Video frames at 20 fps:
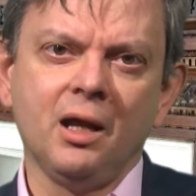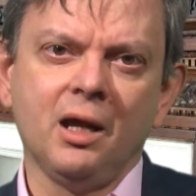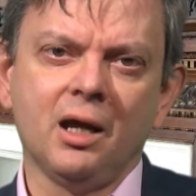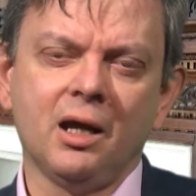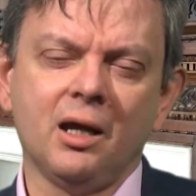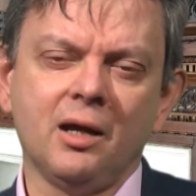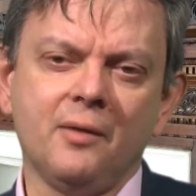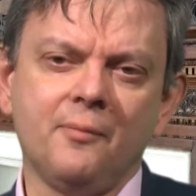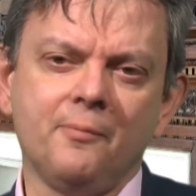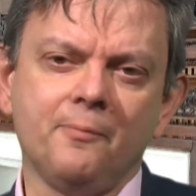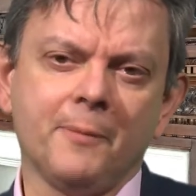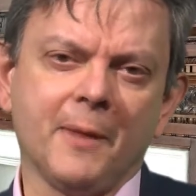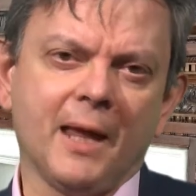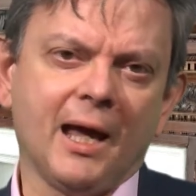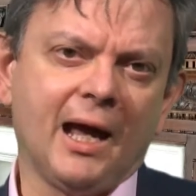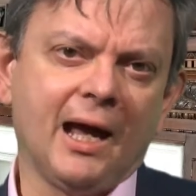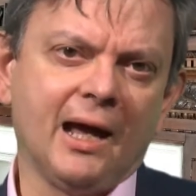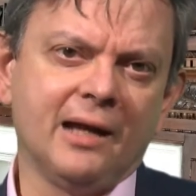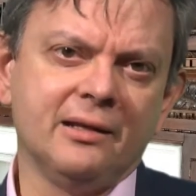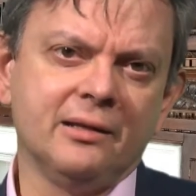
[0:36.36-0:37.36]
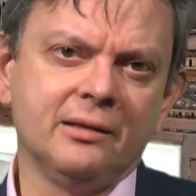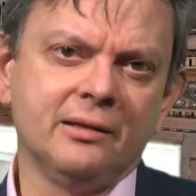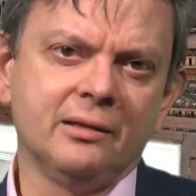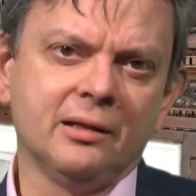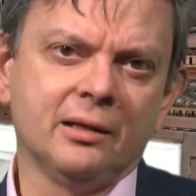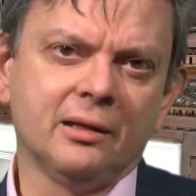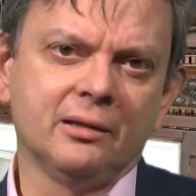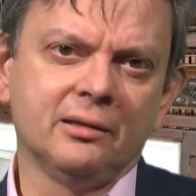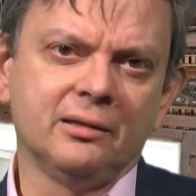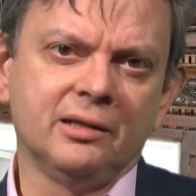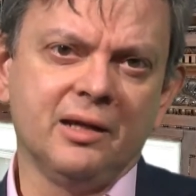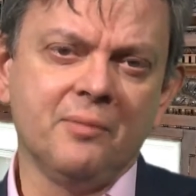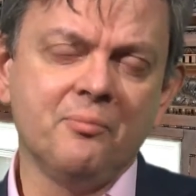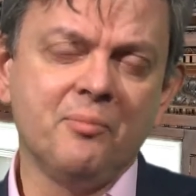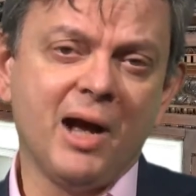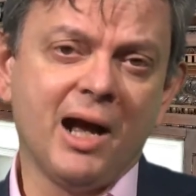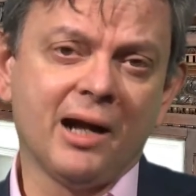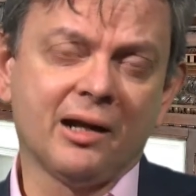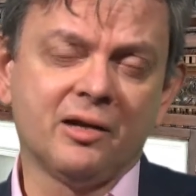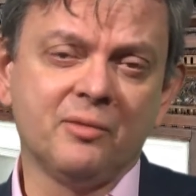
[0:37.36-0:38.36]
And the
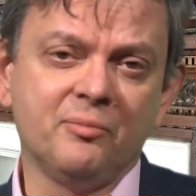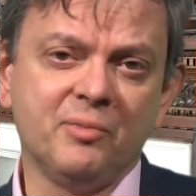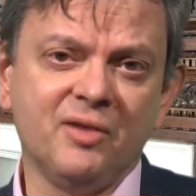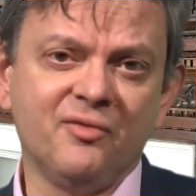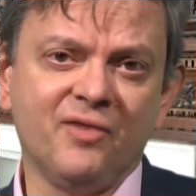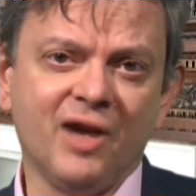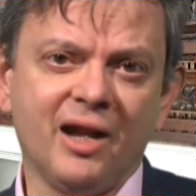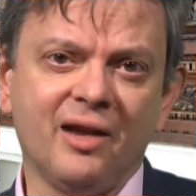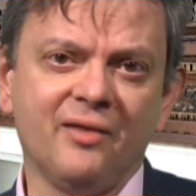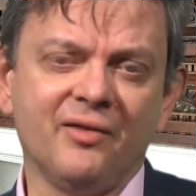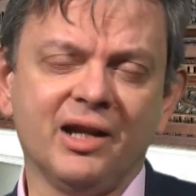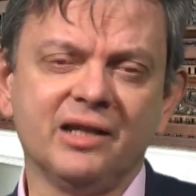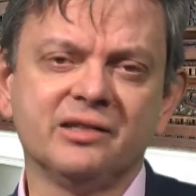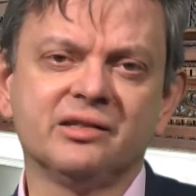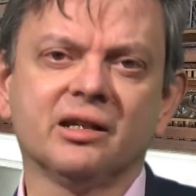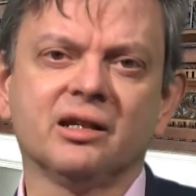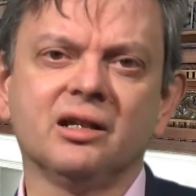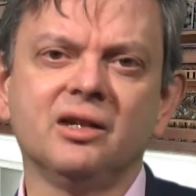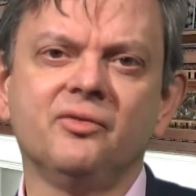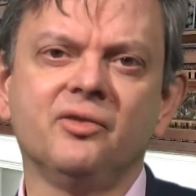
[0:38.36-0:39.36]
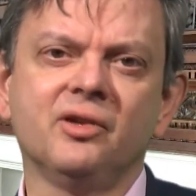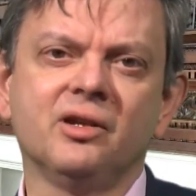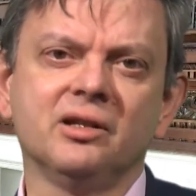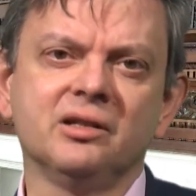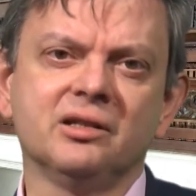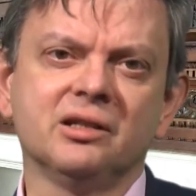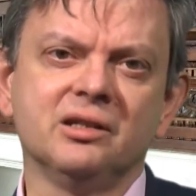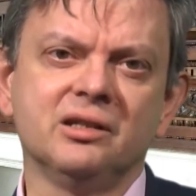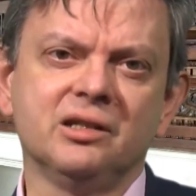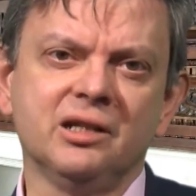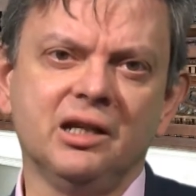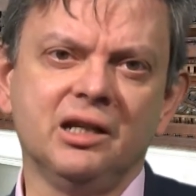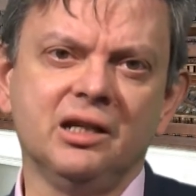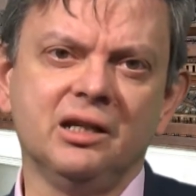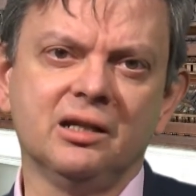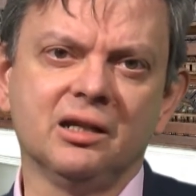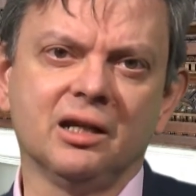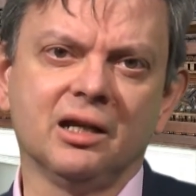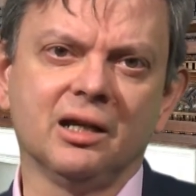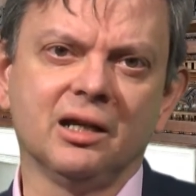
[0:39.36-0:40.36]
impact could be very, very significant
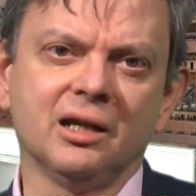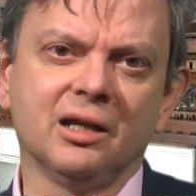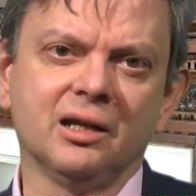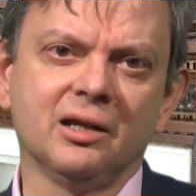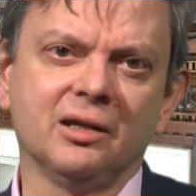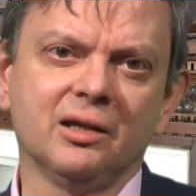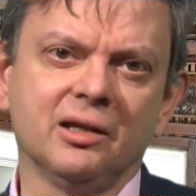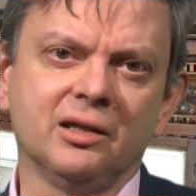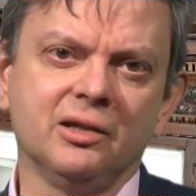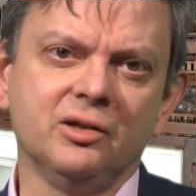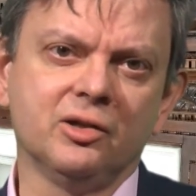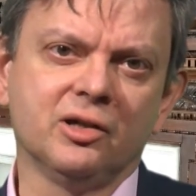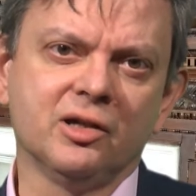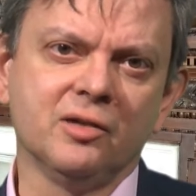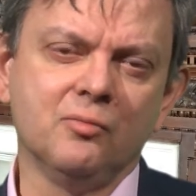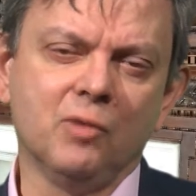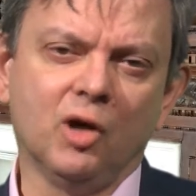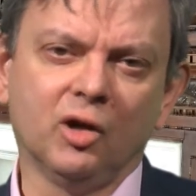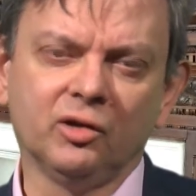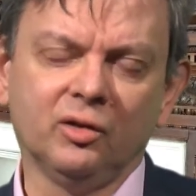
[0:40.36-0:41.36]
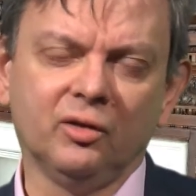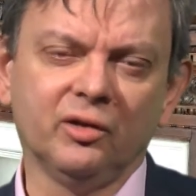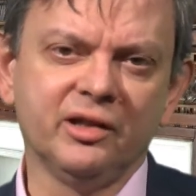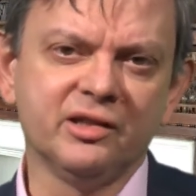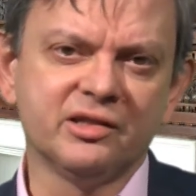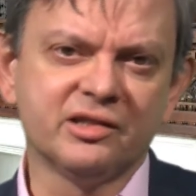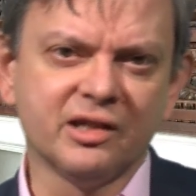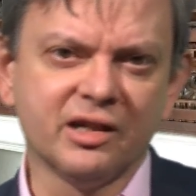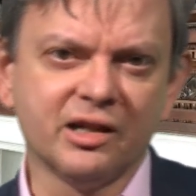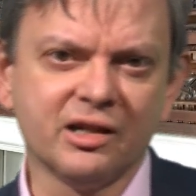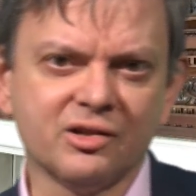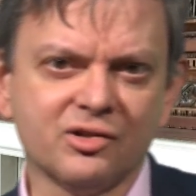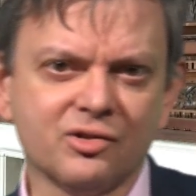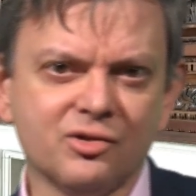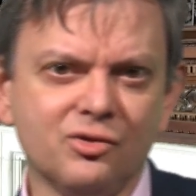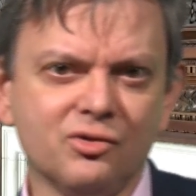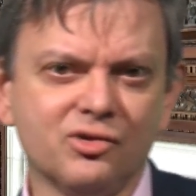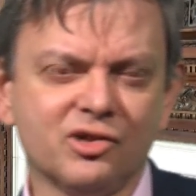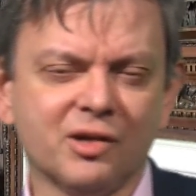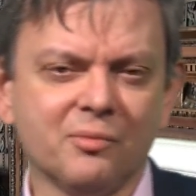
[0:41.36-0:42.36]
indeed. You can model these things
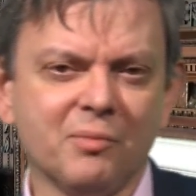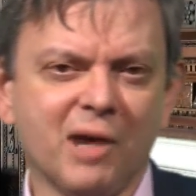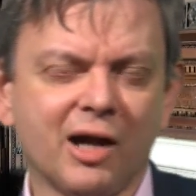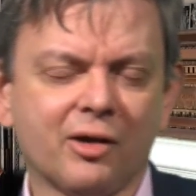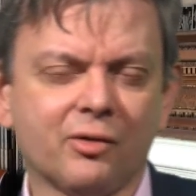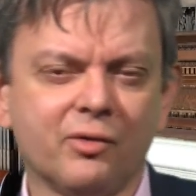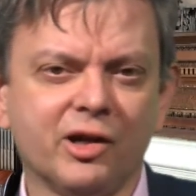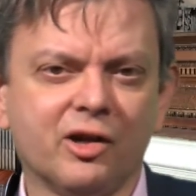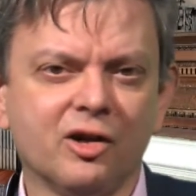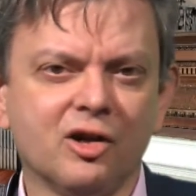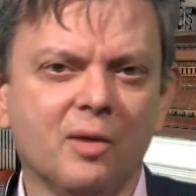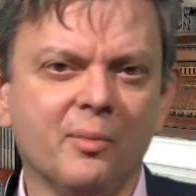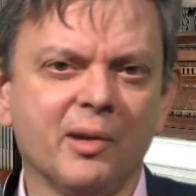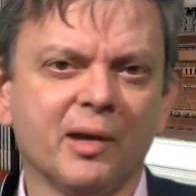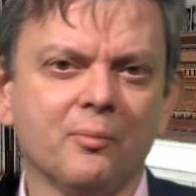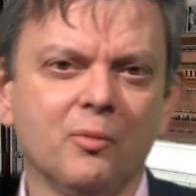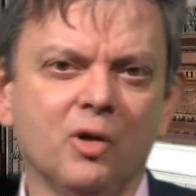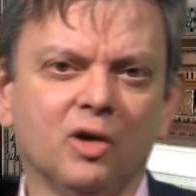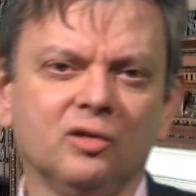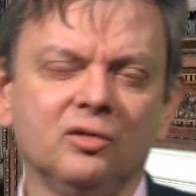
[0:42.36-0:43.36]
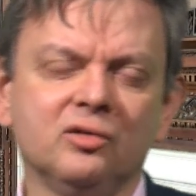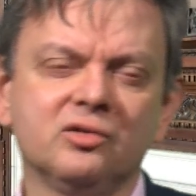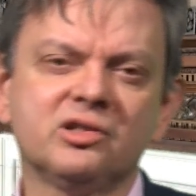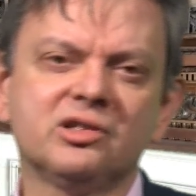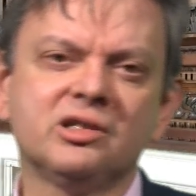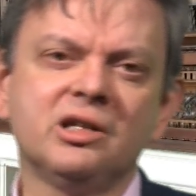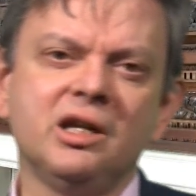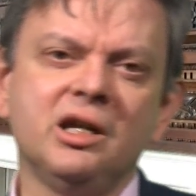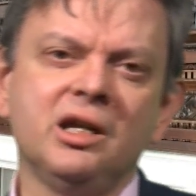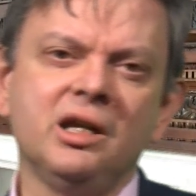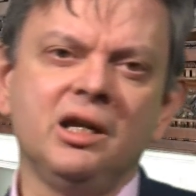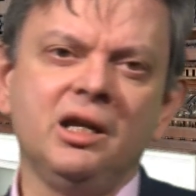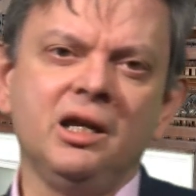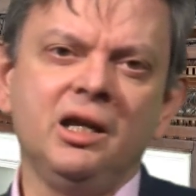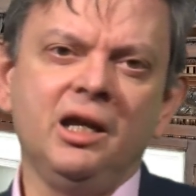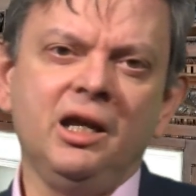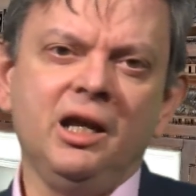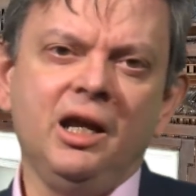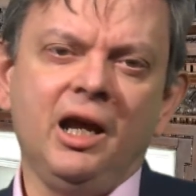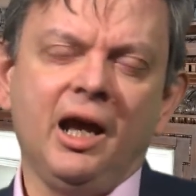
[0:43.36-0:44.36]
using macroeconomic models.
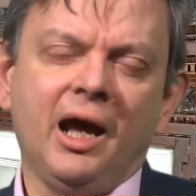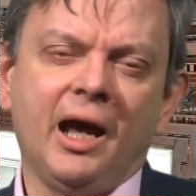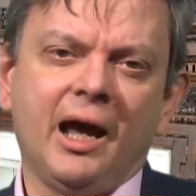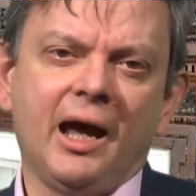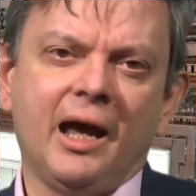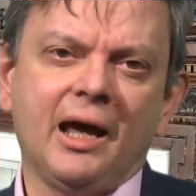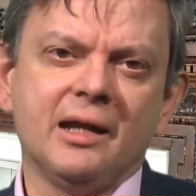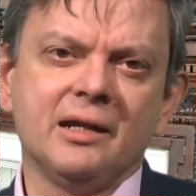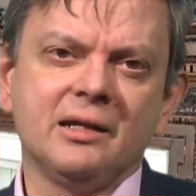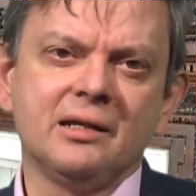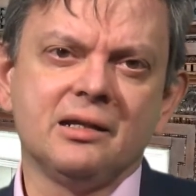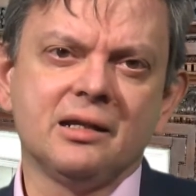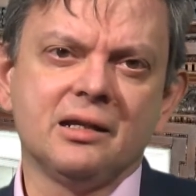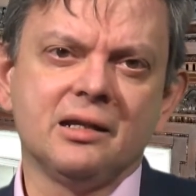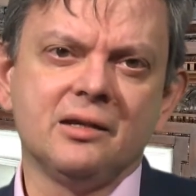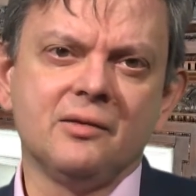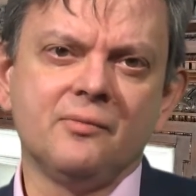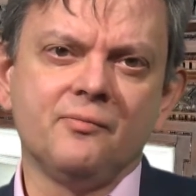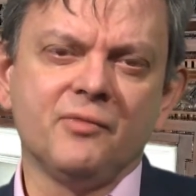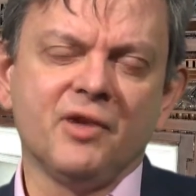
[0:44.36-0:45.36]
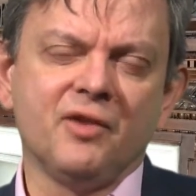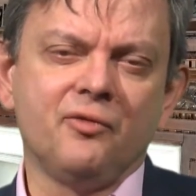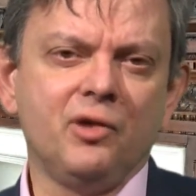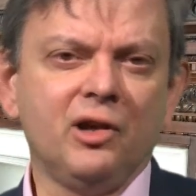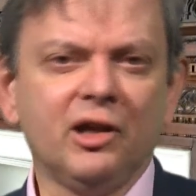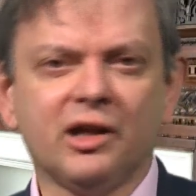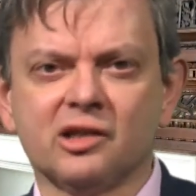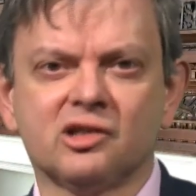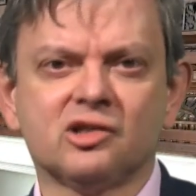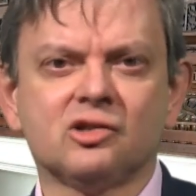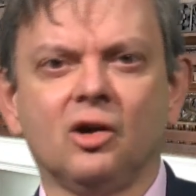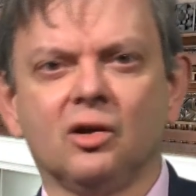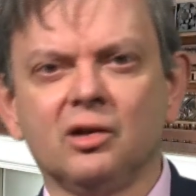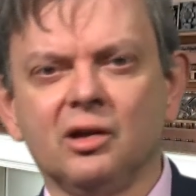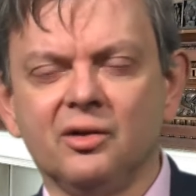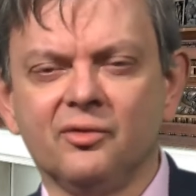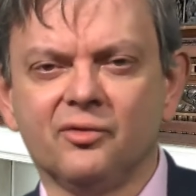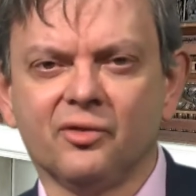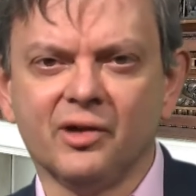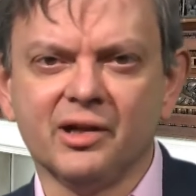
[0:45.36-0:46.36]
And if we look at
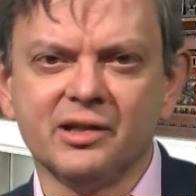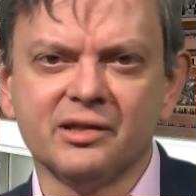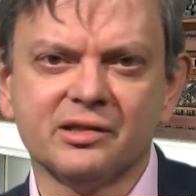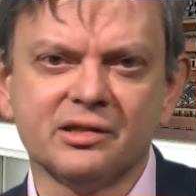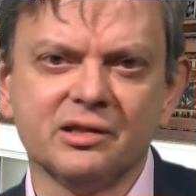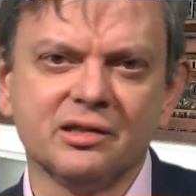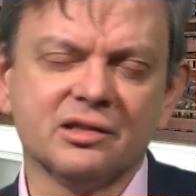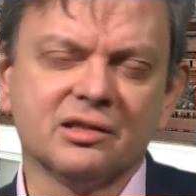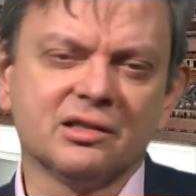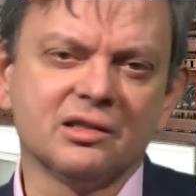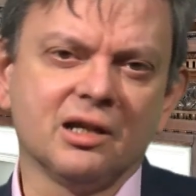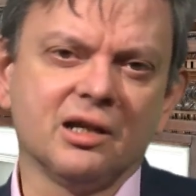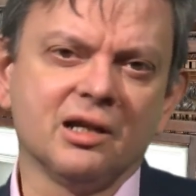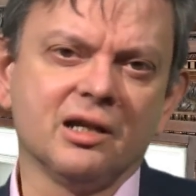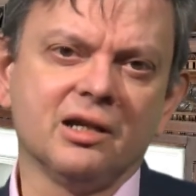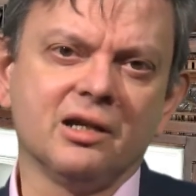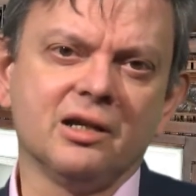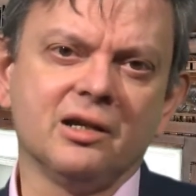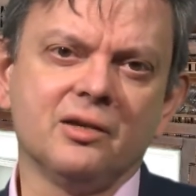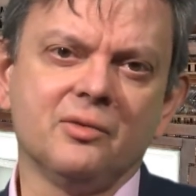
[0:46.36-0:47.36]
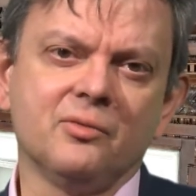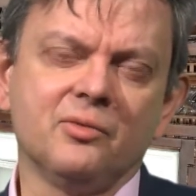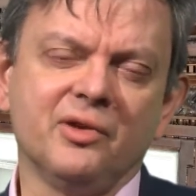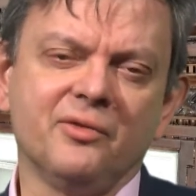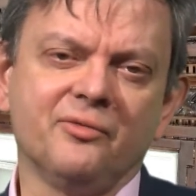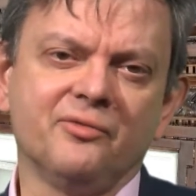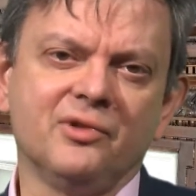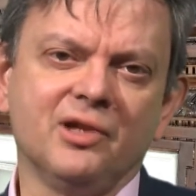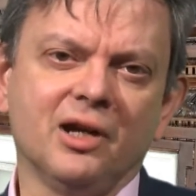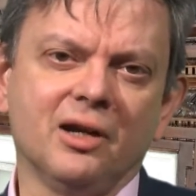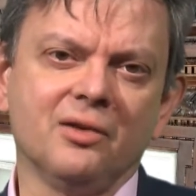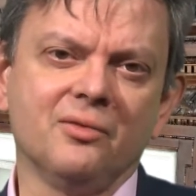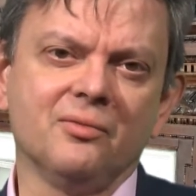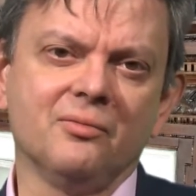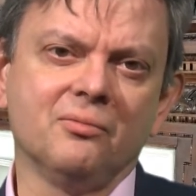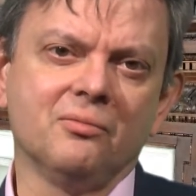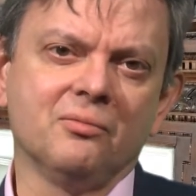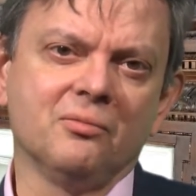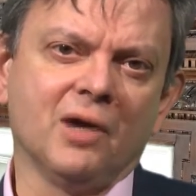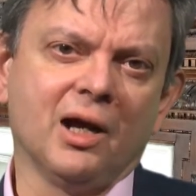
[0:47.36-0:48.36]
Scotland, for instance, we've
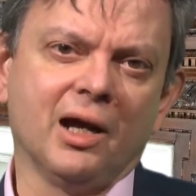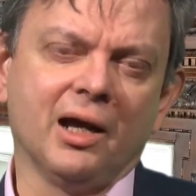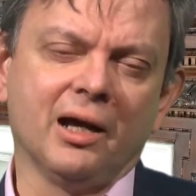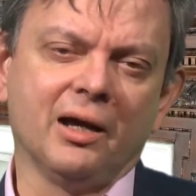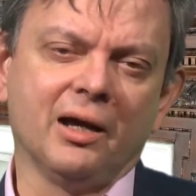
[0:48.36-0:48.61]
done,